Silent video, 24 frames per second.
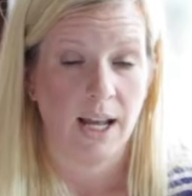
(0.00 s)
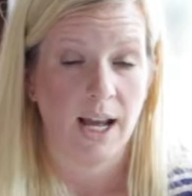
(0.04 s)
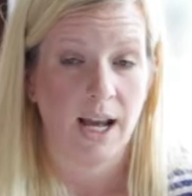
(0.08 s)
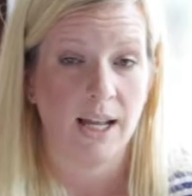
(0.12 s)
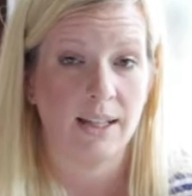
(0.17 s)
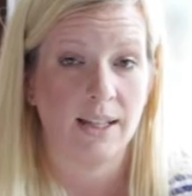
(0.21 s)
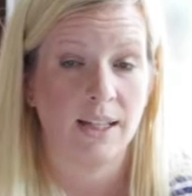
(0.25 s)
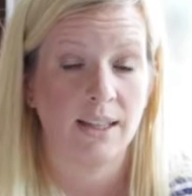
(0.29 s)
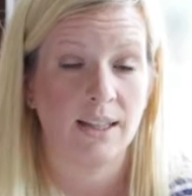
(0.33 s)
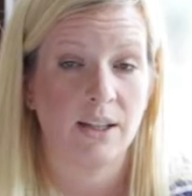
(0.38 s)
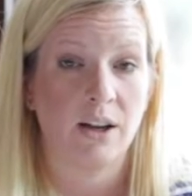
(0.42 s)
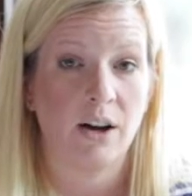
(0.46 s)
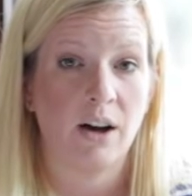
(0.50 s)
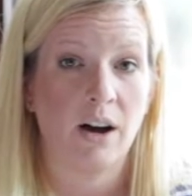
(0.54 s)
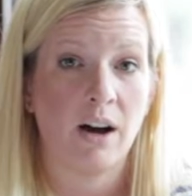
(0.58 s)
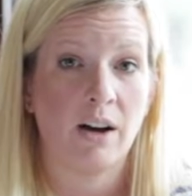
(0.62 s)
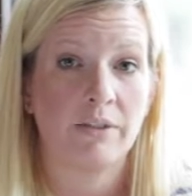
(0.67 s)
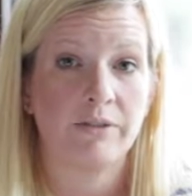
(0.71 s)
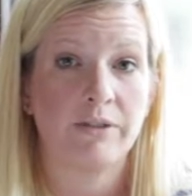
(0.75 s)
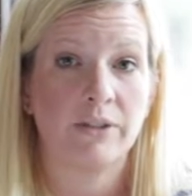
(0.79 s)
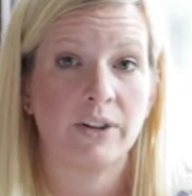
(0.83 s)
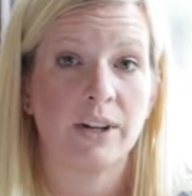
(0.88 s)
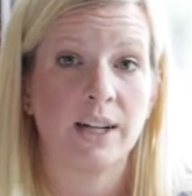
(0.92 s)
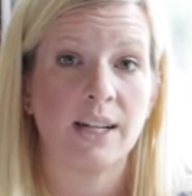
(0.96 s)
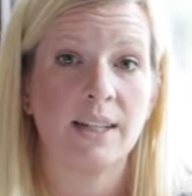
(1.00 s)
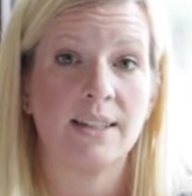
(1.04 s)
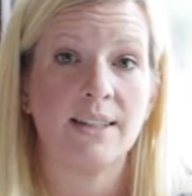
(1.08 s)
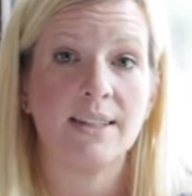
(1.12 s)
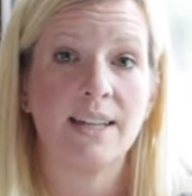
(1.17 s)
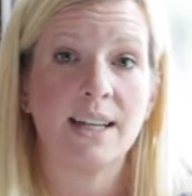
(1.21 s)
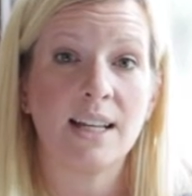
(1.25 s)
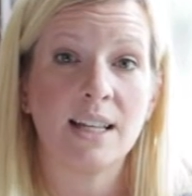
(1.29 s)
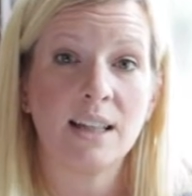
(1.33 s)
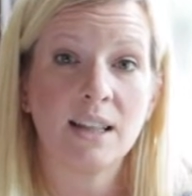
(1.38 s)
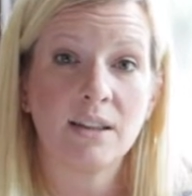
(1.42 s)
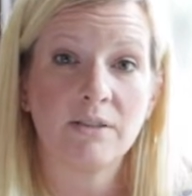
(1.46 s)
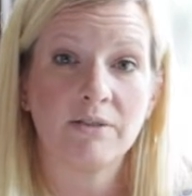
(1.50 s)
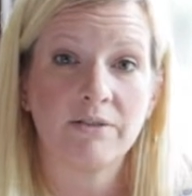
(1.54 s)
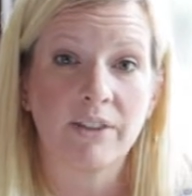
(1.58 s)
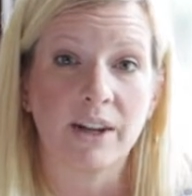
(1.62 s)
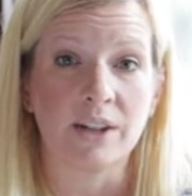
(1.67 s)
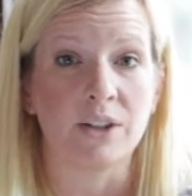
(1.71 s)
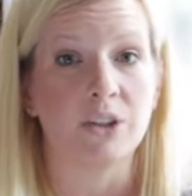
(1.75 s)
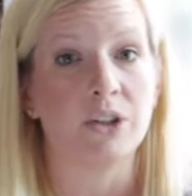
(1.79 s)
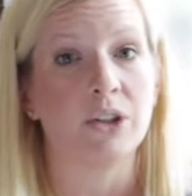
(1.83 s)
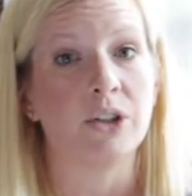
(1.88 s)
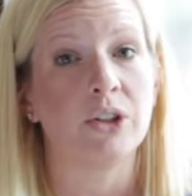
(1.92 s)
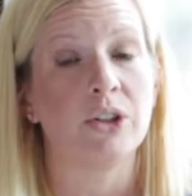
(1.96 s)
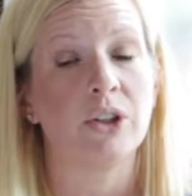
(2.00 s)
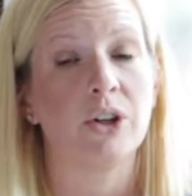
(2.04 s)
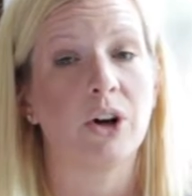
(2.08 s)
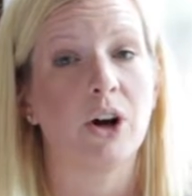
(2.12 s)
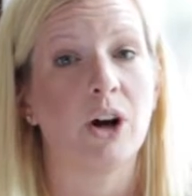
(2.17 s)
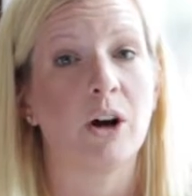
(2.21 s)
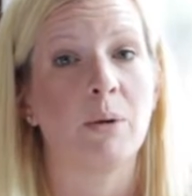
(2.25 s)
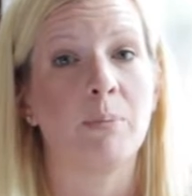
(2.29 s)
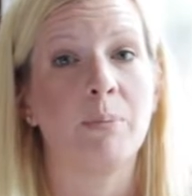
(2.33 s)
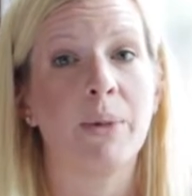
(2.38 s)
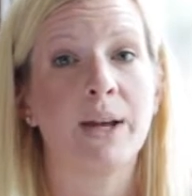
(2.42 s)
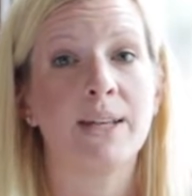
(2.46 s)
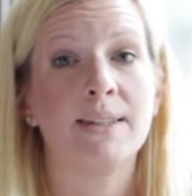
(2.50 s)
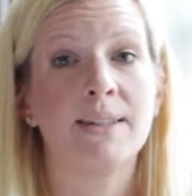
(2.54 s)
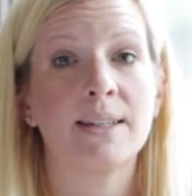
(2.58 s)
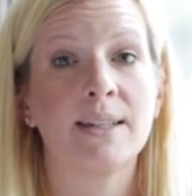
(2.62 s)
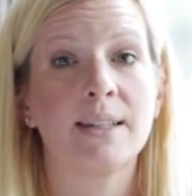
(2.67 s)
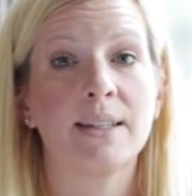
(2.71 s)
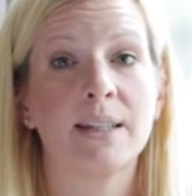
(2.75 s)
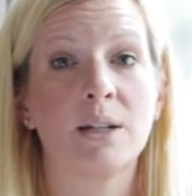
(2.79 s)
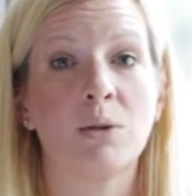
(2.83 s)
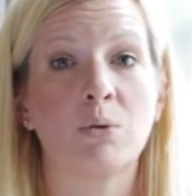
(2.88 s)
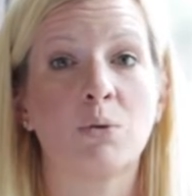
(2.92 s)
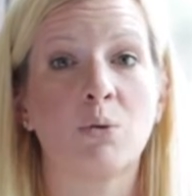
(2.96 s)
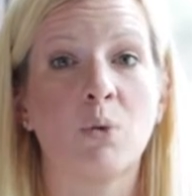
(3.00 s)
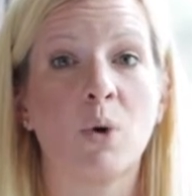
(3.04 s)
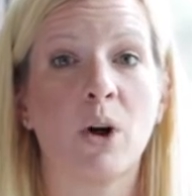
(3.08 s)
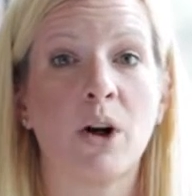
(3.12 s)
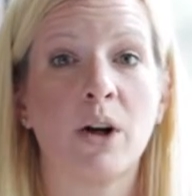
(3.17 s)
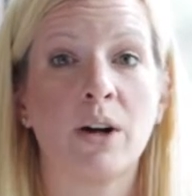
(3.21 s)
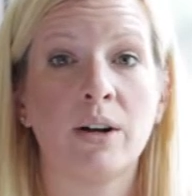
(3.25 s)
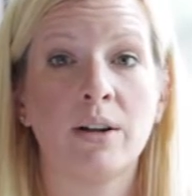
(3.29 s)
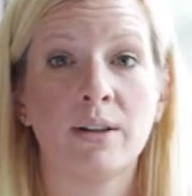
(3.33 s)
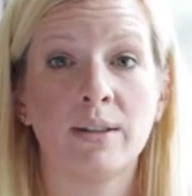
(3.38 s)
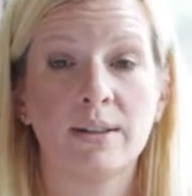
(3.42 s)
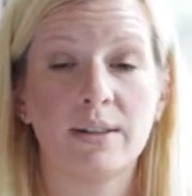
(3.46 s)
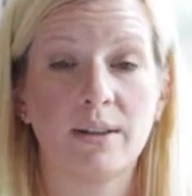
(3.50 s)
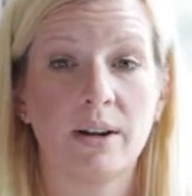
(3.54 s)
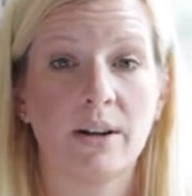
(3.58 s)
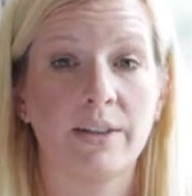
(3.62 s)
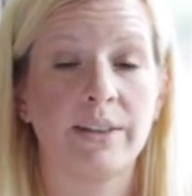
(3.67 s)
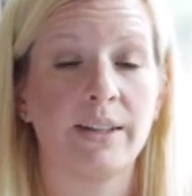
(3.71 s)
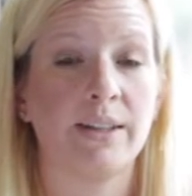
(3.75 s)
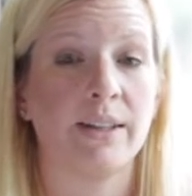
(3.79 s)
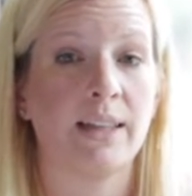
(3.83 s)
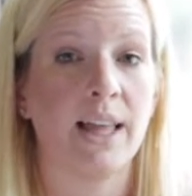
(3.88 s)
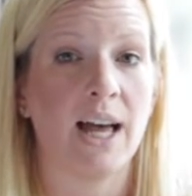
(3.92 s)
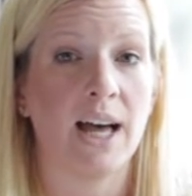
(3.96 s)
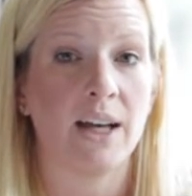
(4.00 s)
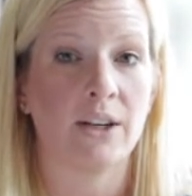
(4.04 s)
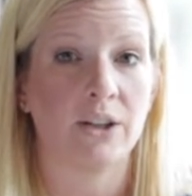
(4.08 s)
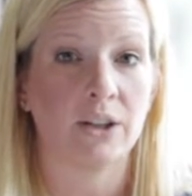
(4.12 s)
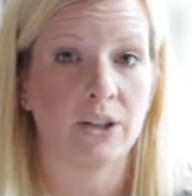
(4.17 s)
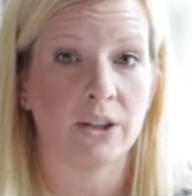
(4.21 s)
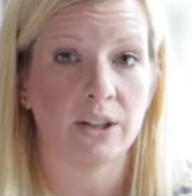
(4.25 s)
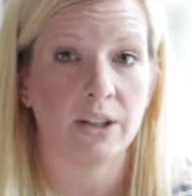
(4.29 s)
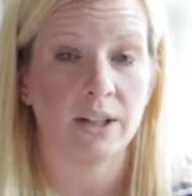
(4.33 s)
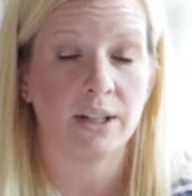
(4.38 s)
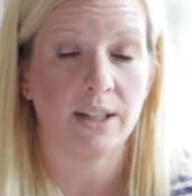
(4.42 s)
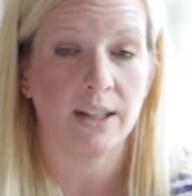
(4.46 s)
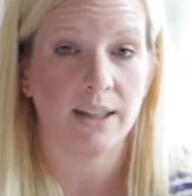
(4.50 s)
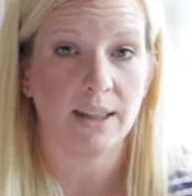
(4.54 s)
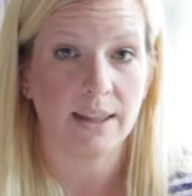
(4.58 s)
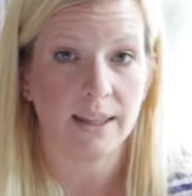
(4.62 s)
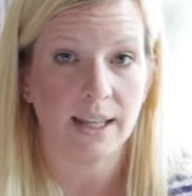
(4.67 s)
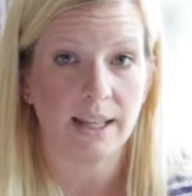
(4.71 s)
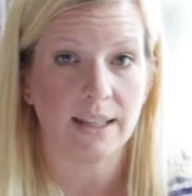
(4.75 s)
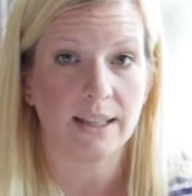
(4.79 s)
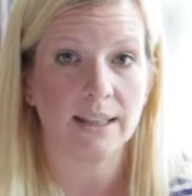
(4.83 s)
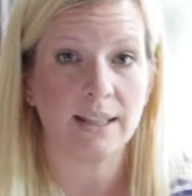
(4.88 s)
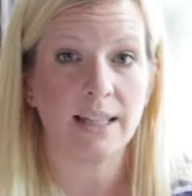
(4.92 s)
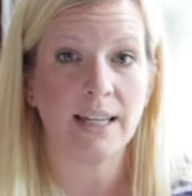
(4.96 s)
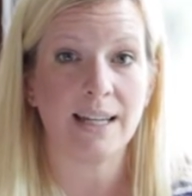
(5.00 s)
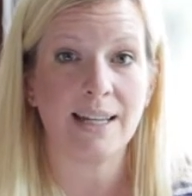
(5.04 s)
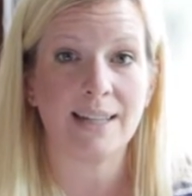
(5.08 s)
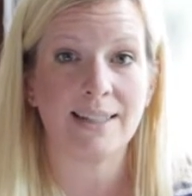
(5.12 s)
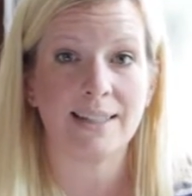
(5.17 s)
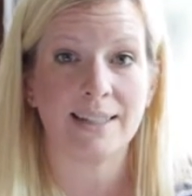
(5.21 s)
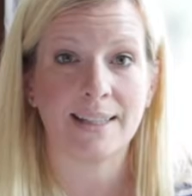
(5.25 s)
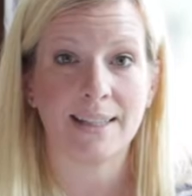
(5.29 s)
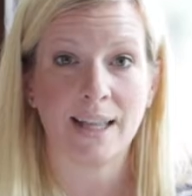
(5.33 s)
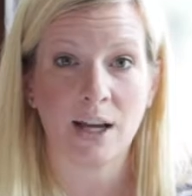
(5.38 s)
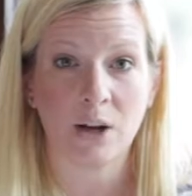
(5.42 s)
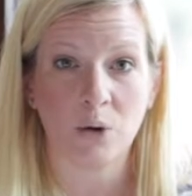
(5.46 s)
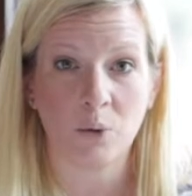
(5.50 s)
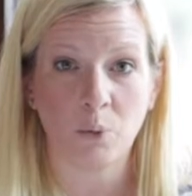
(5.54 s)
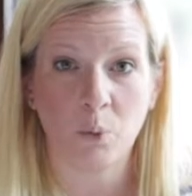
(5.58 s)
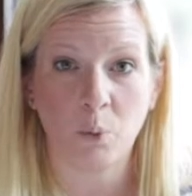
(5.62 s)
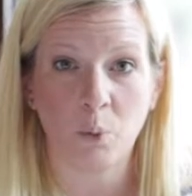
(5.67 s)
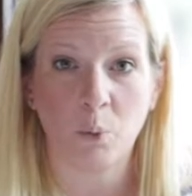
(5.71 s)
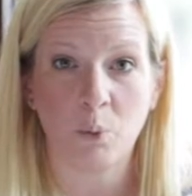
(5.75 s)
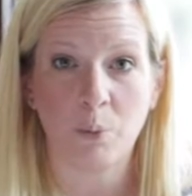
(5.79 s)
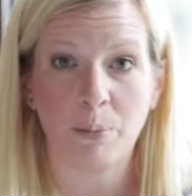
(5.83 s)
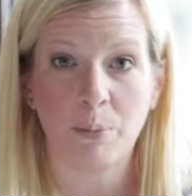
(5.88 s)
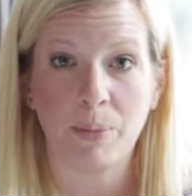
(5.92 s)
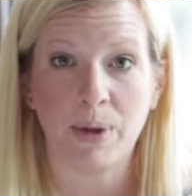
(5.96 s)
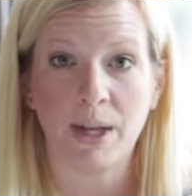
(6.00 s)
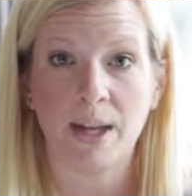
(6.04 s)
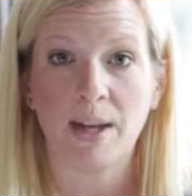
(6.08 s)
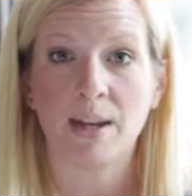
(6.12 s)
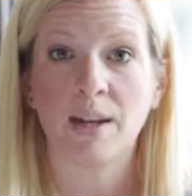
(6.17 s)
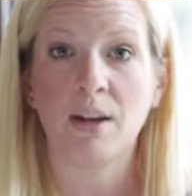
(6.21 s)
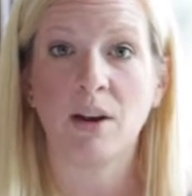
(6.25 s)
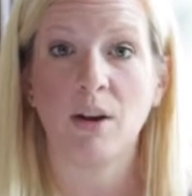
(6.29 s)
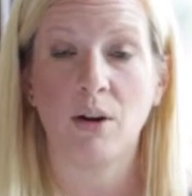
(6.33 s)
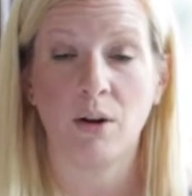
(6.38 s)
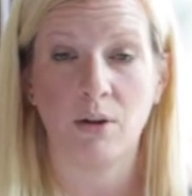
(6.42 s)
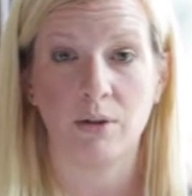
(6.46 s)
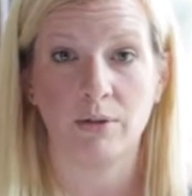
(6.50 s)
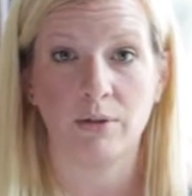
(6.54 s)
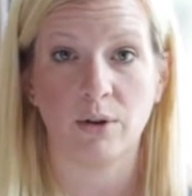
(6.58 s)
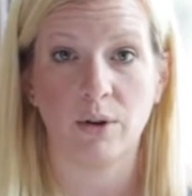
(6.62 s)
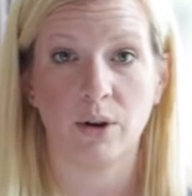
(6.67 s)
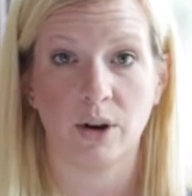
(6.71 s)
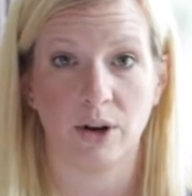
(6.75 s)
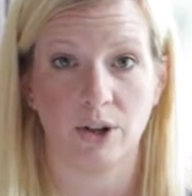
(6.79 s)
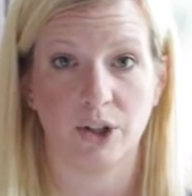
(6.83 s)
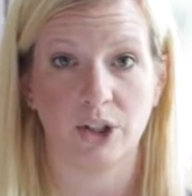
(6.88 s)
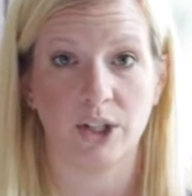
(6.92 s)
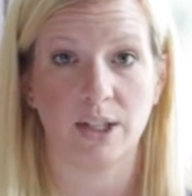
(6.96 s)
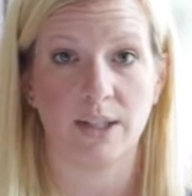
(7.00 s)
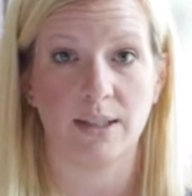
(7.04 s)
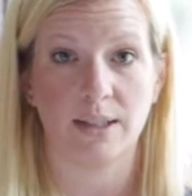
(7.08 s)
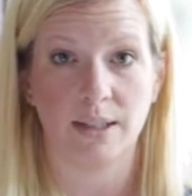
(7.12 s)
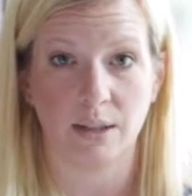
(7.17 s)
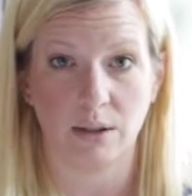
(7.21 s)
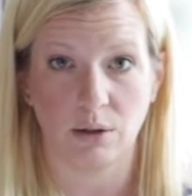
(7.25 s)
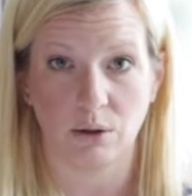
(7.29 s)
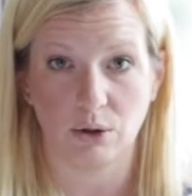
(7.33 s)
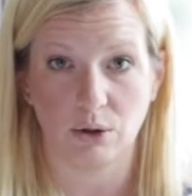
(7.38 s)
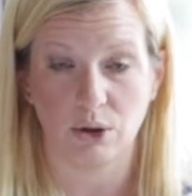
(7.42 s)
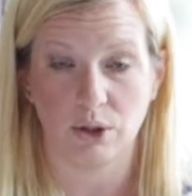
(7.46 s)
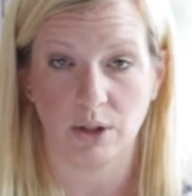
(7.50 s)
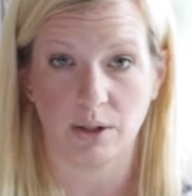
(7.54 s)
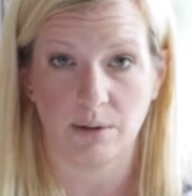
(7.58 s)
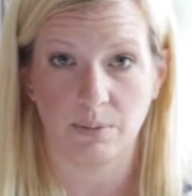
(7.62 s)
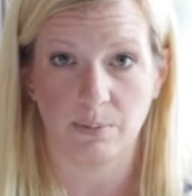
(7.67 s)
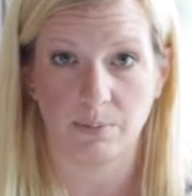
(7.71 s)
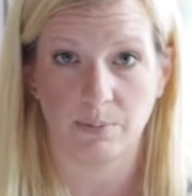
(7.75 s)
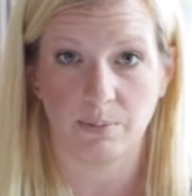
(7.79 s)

and that the offerings in the funnel are basically rungs on the ladder that lead to that big overarching solution.